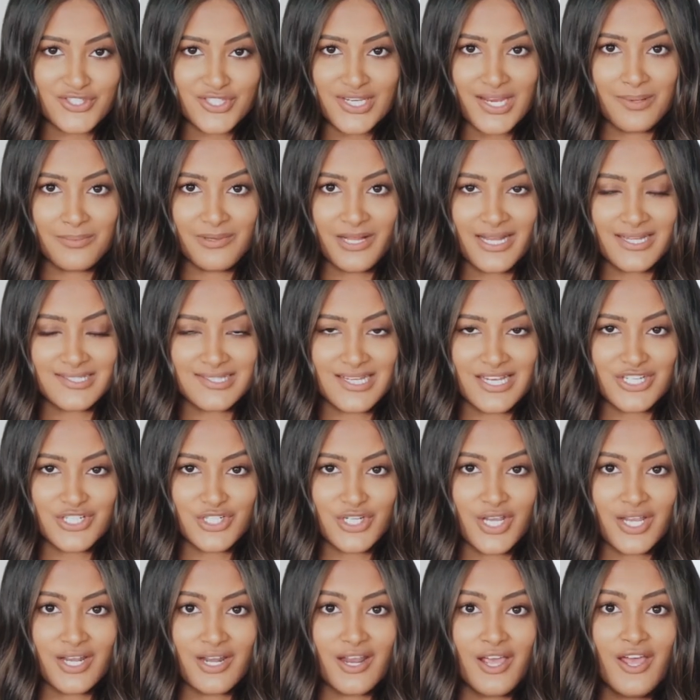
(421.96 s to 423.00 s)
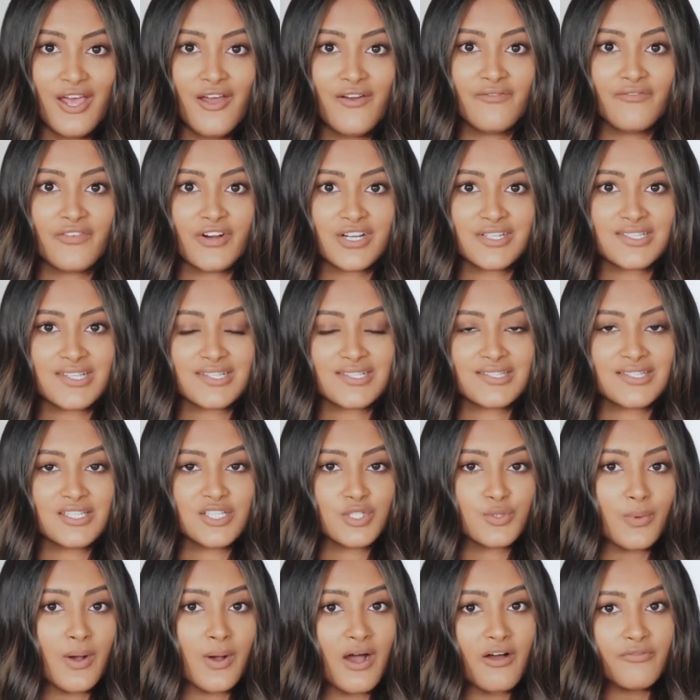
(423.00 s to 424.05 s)
stabilization versus the
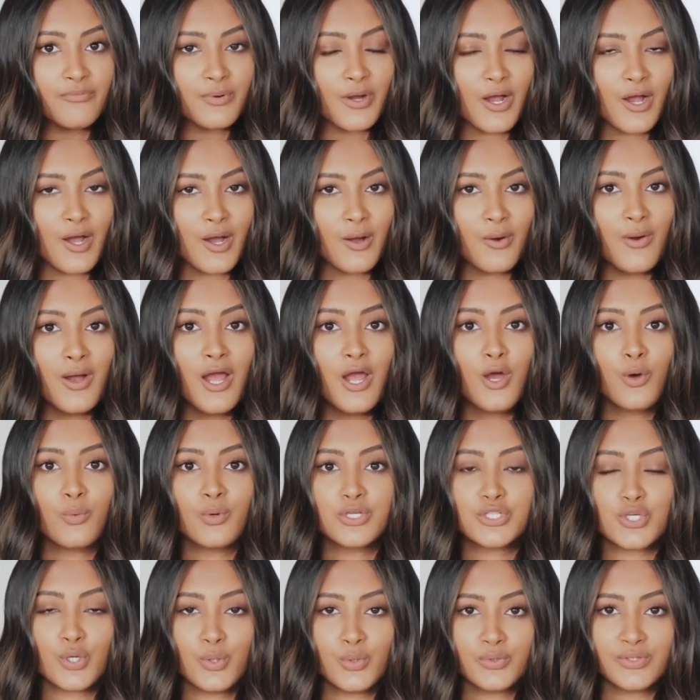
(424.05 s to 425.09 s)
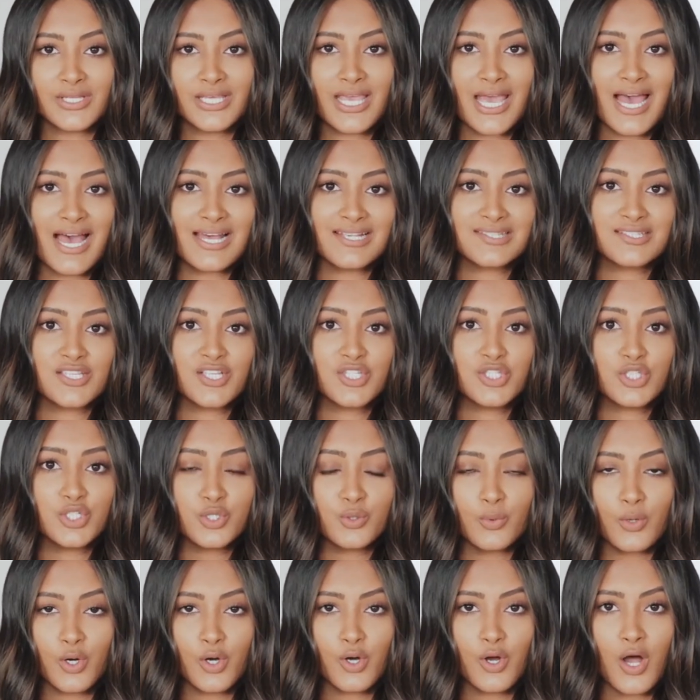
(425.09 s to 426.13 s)
12 Pro, which only has the
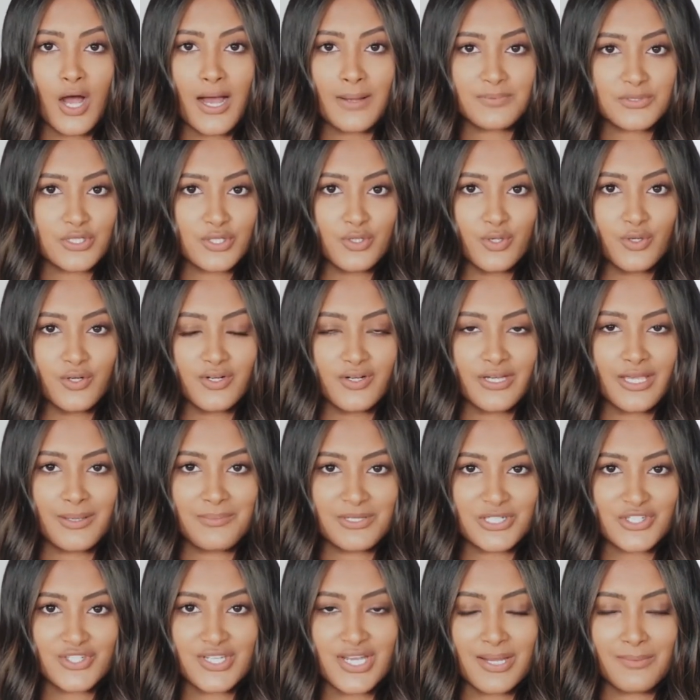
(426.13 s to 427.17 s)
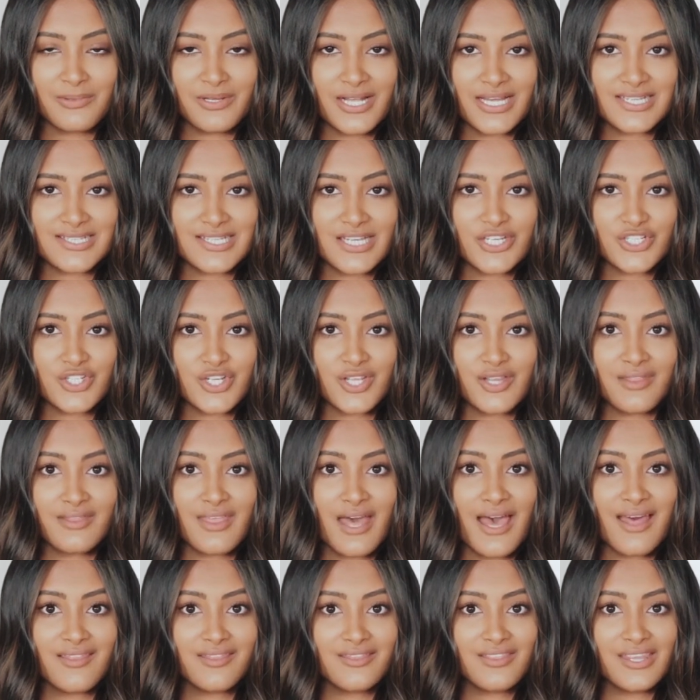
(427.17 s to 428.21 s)
dual optical image stabilization
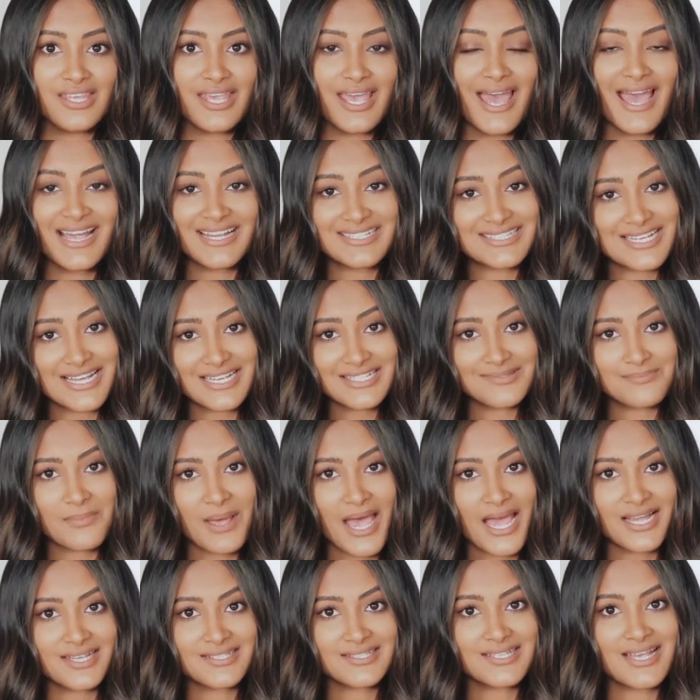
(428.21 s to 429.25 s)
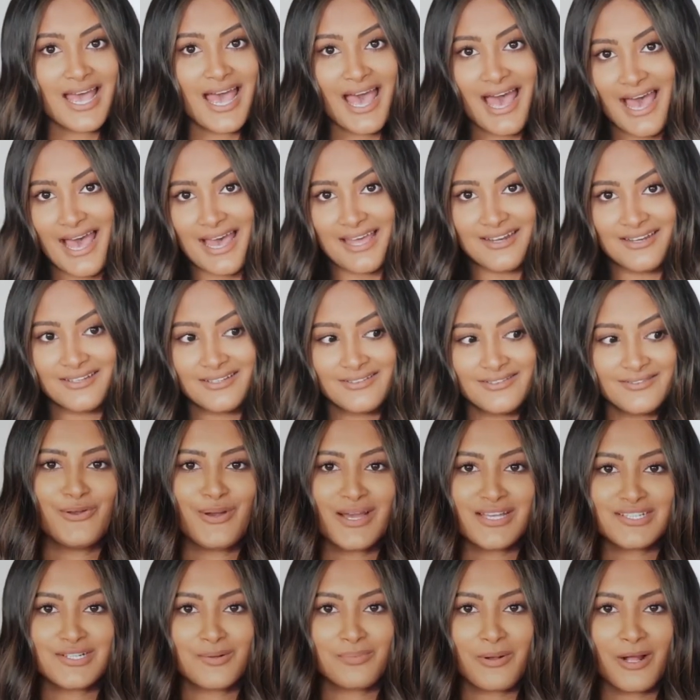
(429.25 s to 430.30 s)
that the XS Max had. You
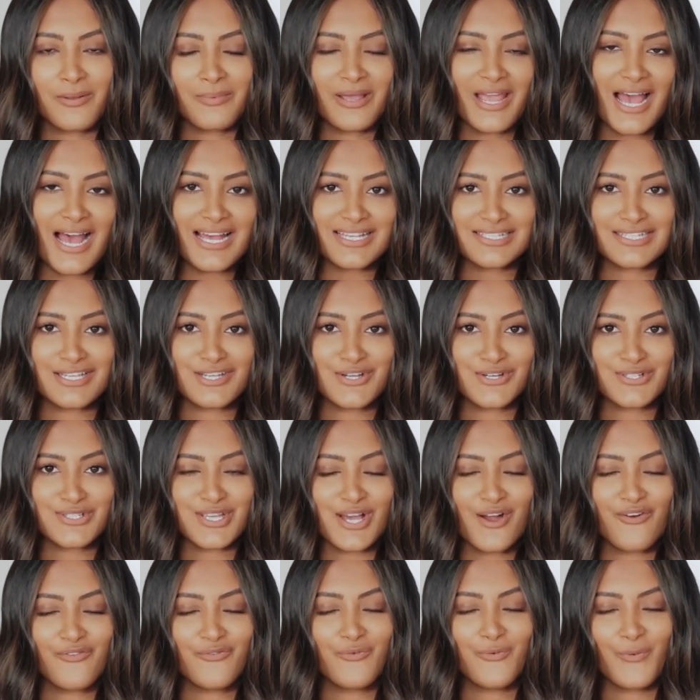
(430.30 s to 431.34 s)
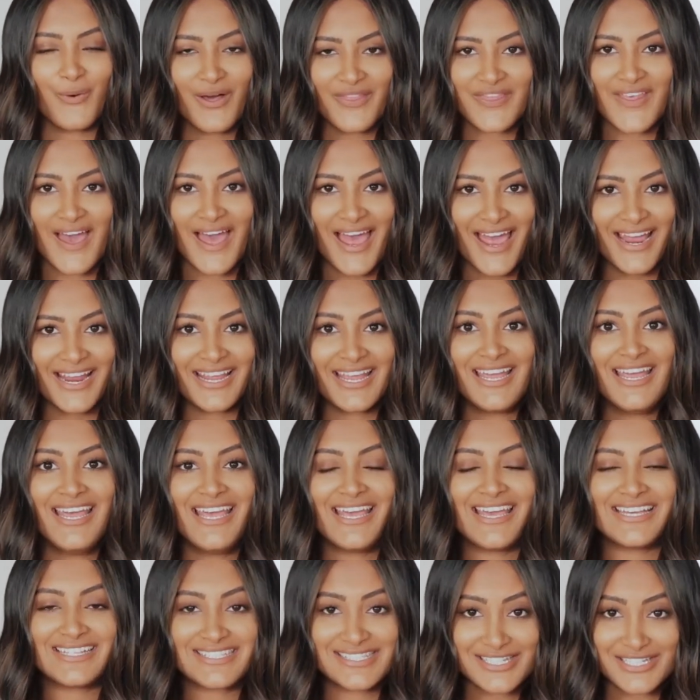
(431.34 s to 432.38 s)
guys are probably asking yourself, what the heck
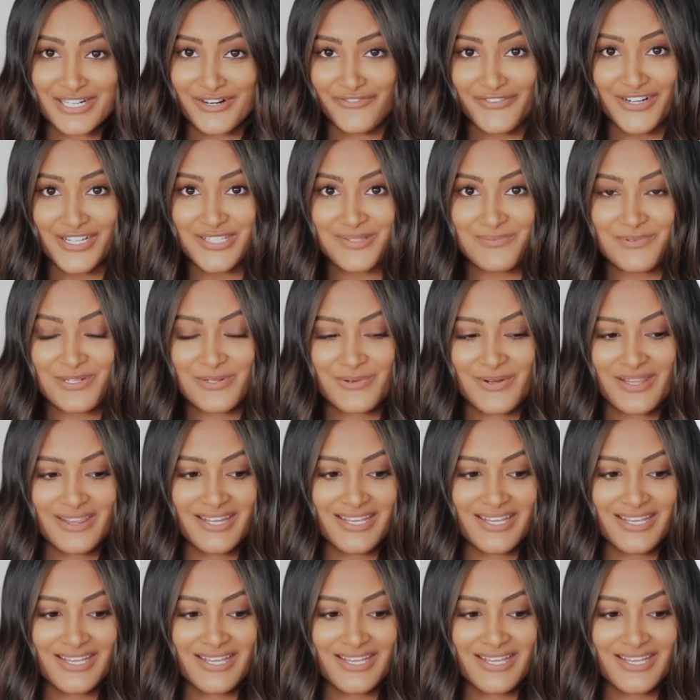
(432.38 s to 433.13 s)
is the difference between